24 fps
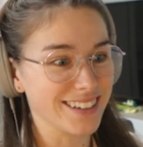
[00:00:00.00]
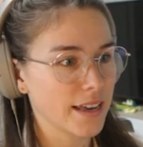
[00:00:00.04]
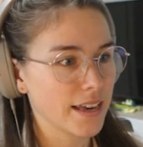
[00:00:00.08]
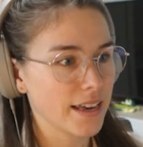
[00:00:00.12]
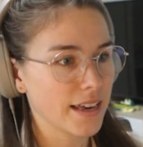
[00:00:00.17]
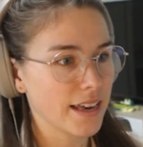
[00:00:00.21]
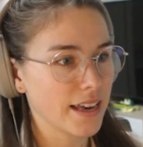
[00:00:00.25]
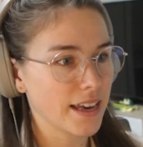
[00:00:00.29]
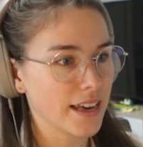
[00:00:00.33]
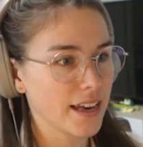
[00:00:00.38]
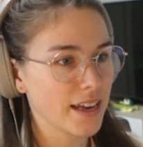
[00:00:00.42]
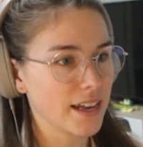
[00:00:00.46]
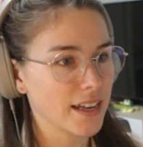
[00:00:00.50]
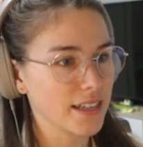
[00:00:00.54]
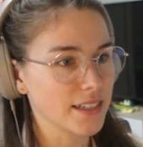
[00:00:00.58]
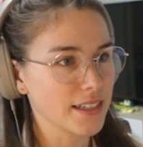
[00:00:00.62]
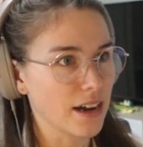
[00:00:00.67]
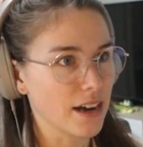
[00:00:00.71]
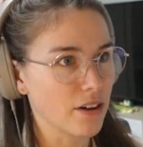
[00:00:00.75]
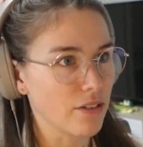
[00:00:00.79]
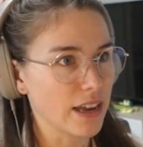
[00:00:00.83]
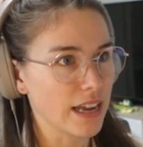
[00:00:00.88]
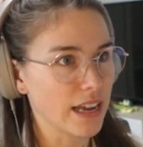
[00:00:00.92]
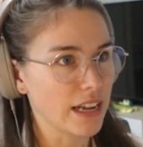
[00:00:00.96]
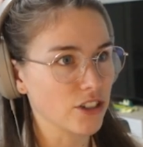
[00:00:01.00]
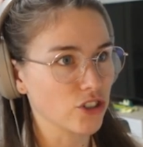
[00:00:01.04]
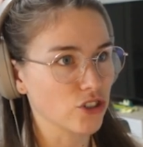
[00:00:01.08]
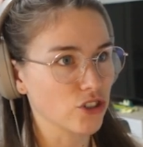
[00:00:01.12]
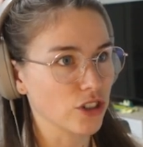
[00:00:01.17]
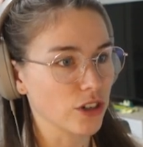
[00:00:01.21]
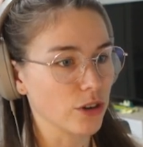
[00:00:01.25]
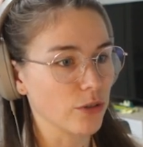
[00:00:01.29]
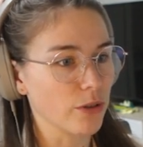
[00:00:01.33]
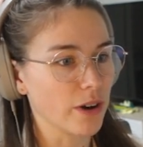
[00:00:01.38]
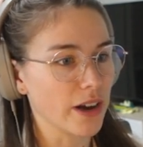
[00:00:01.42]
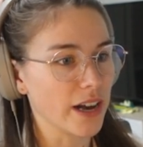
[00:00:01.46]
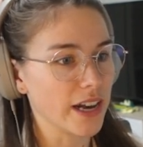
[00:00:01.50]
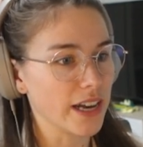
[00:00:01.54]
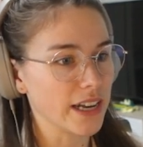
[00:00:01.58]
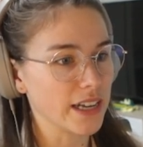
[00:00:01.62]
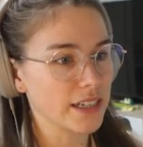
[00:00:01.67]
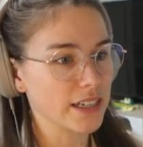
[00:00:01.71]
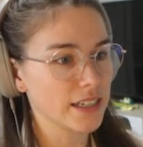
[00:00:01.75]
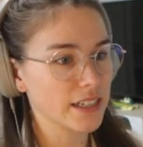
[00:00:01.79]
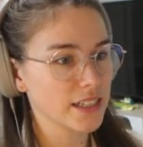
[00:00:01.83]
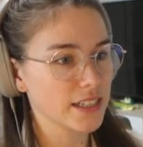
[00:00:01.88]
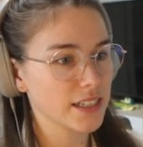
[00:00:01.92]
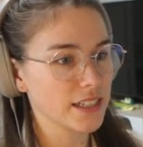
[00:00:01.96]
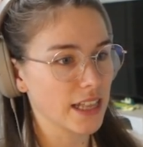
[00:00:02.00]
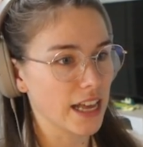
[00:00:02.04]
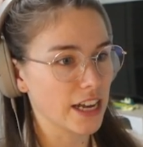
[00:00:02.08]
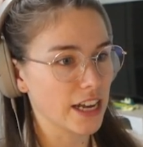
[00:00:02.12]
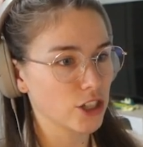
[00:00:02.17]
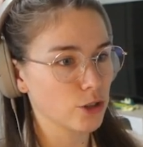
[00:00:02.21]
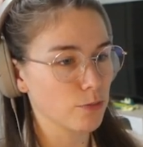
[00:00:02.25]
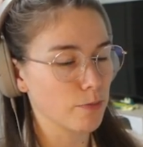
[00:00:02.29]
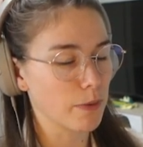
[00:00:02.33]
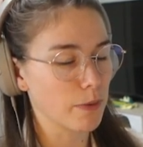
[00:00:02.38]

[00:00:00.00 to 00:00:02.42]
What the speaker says: Here is our entryway /